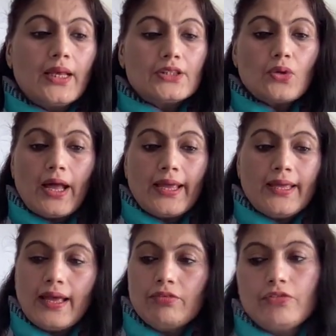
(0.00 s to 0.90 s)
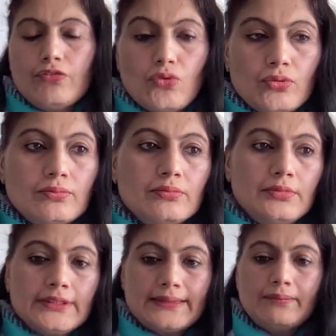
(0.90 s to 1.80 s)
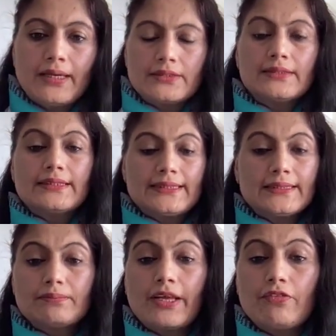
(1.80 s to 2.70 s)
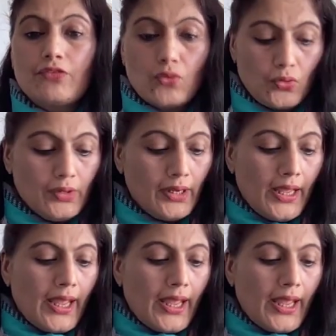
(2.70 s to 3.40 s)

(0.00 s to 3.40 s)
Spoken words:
So I have a phone. Just imagine this is my phone